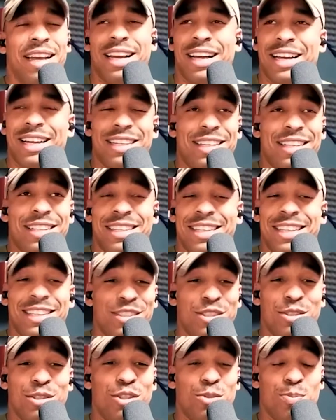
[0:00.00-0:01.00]
It
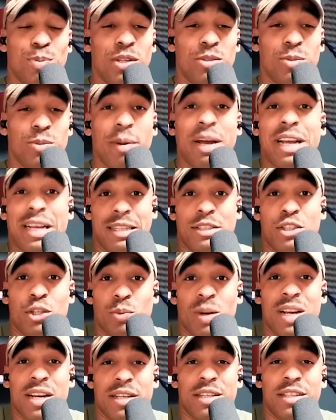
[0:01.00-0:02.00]
just blows my mind. And you're
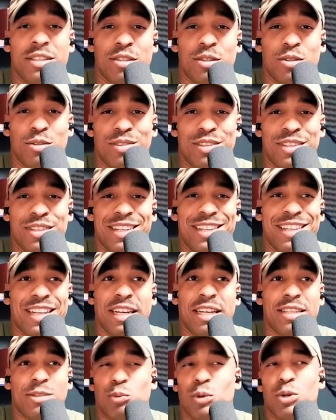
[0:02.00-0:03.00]
right. It's
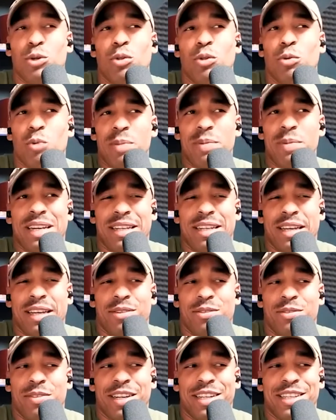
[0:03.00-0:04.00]
because what do the women get,
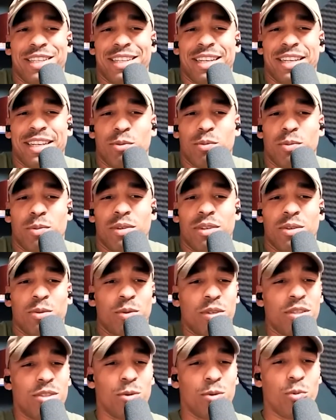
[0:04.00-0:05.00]
right? Like
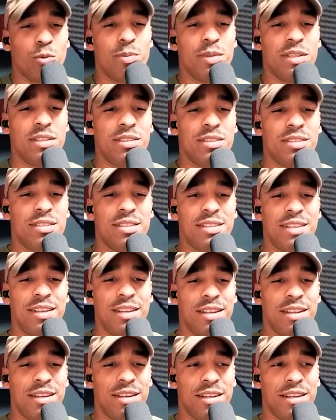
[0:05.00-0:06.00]
what is a woman's
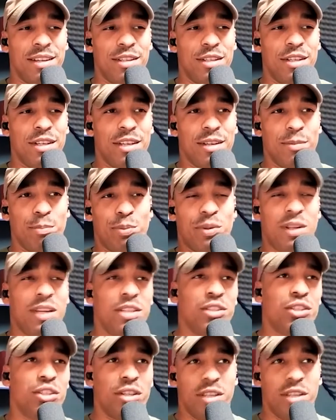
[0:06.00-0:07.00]

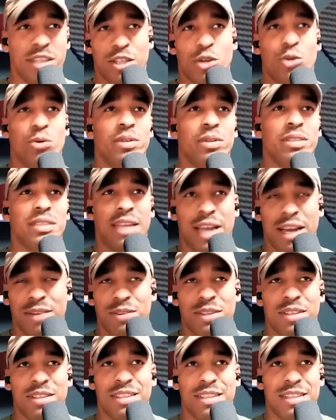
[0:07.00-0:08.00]
pleasure in going to
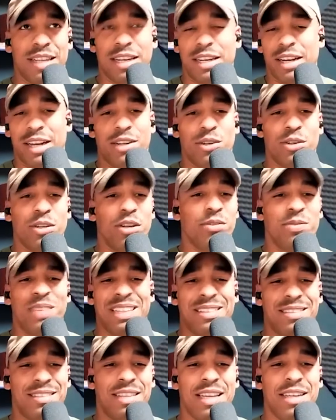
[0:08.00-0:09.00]
heaven? I don't know if
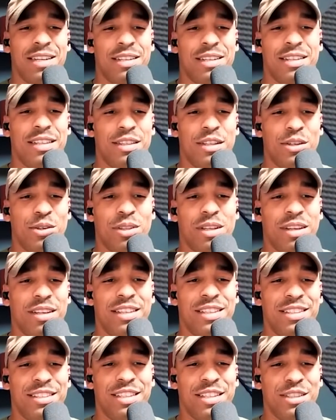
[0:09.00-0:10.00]
that's stated in their thing,
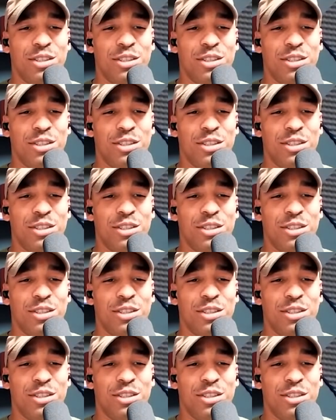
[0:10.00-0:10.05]
in